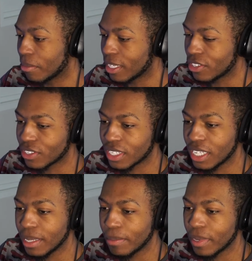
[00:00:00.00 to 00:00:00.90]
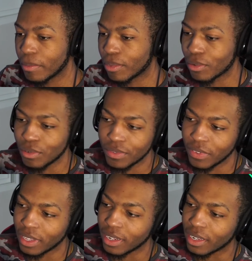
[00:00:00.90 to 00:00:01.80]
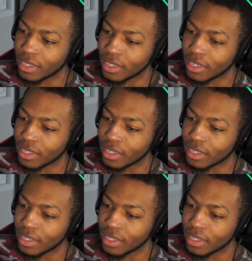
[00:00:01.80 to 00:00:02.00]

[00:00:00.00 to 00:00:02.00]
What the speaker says: Man just keep improving.